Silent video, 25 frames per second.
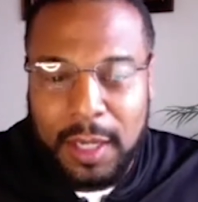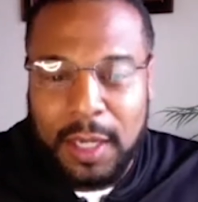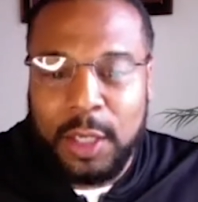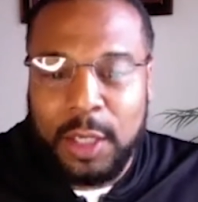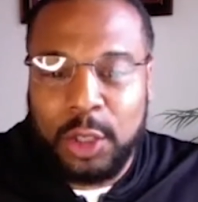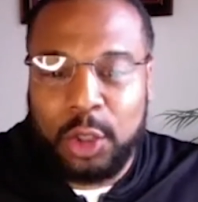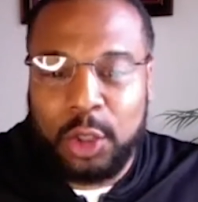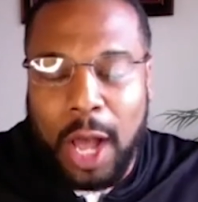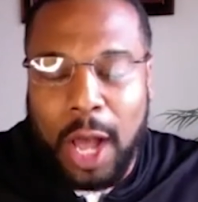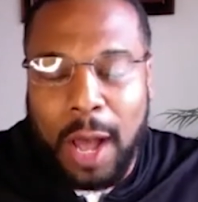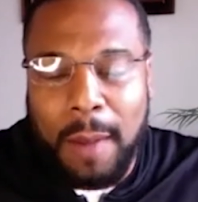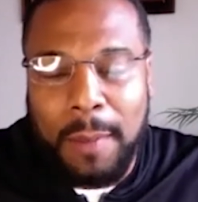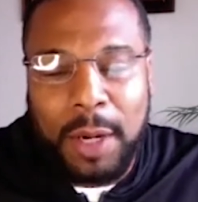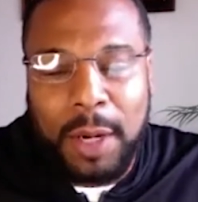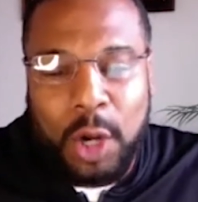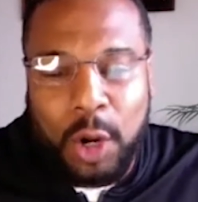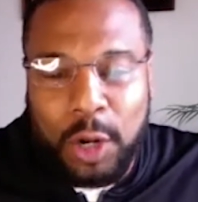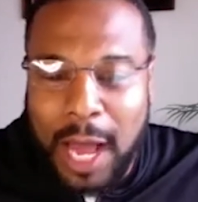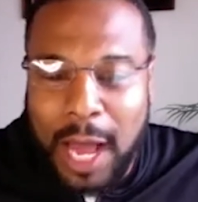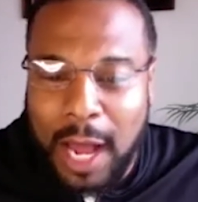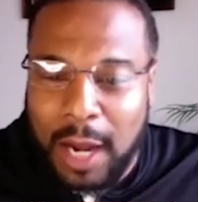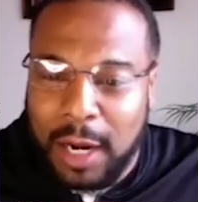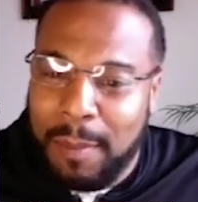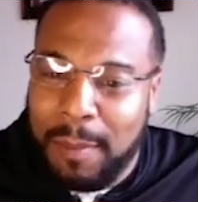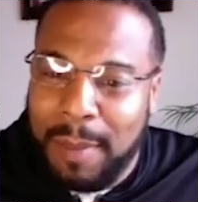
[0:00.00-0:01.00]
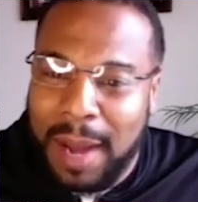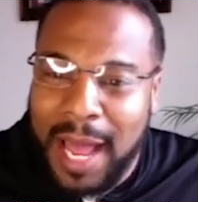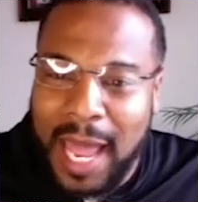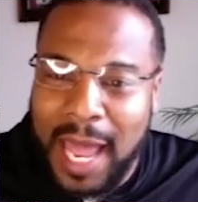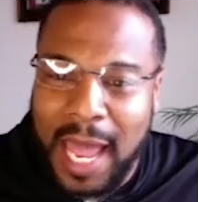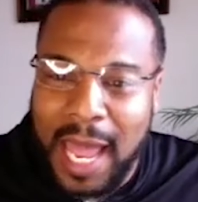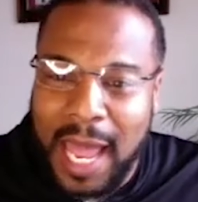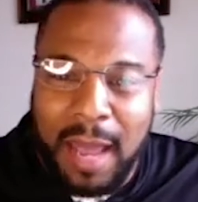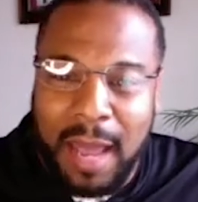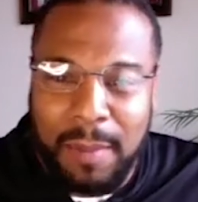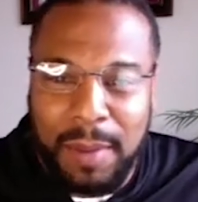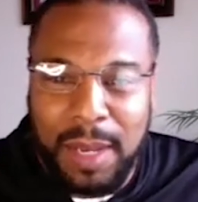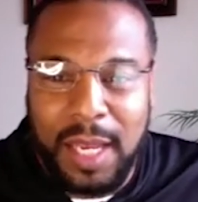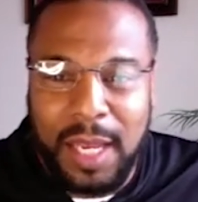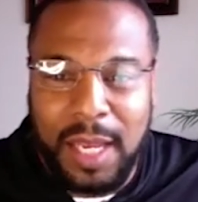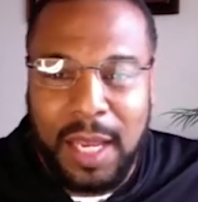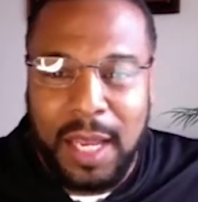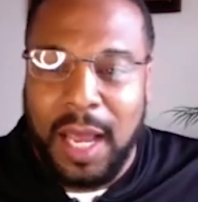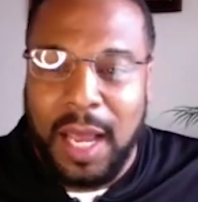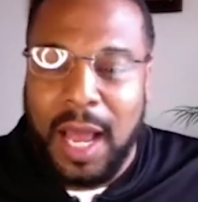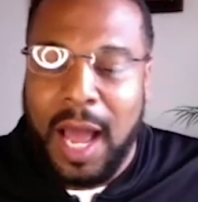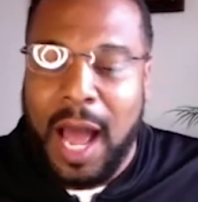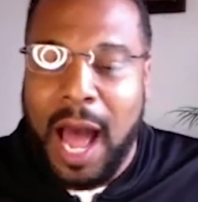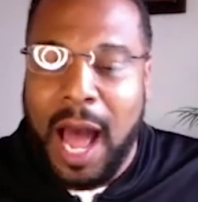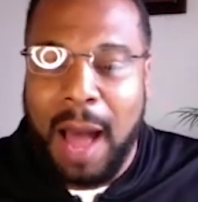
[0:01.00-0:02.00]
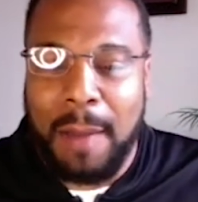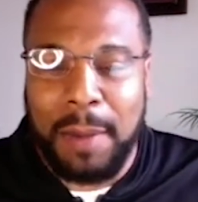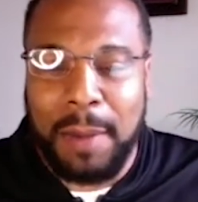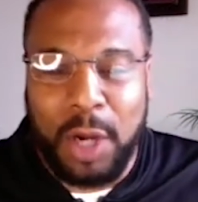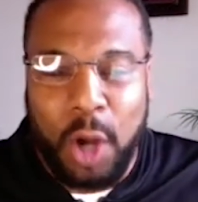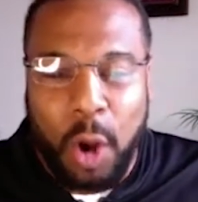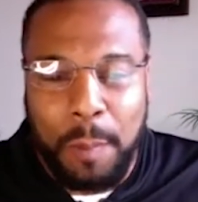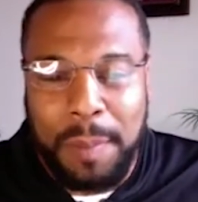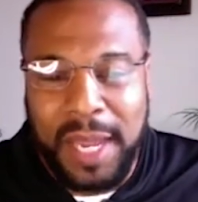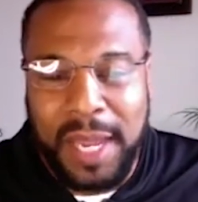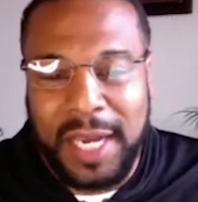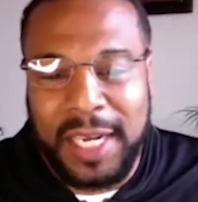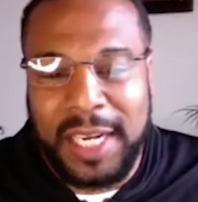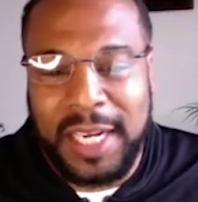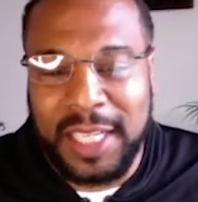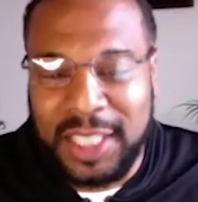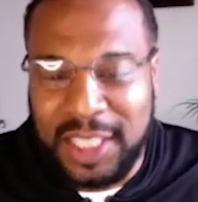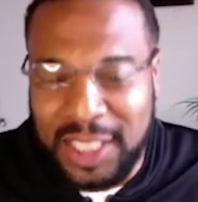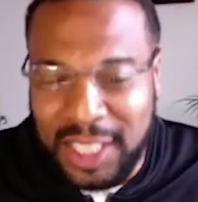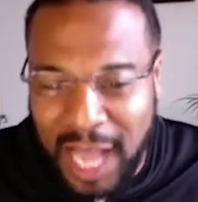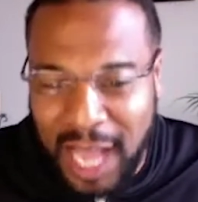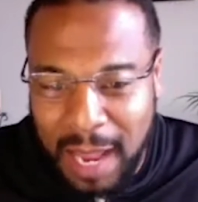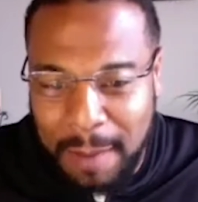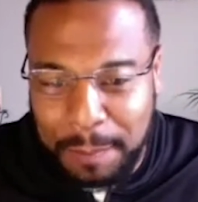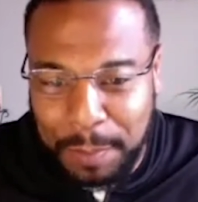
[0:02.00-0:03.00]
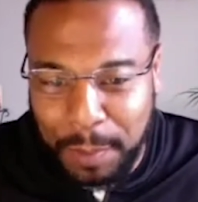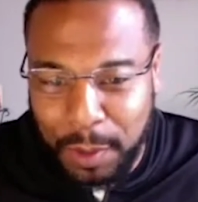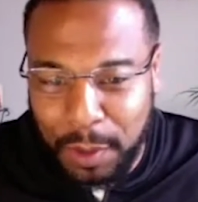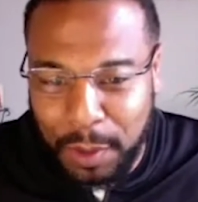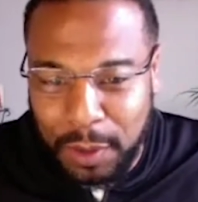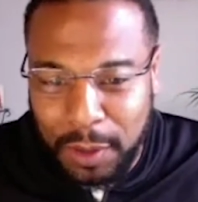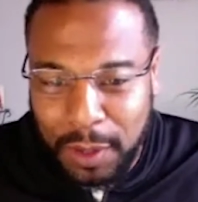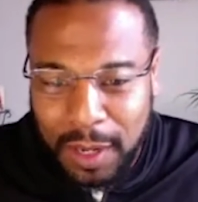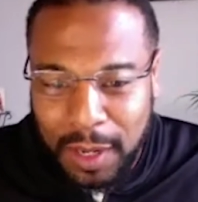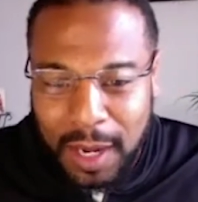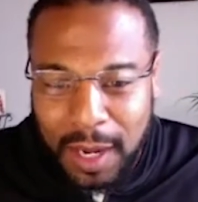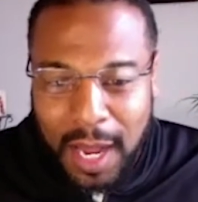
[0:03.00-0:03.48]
So I'm gonna go down to Miami. I'm gonna go be a disciple.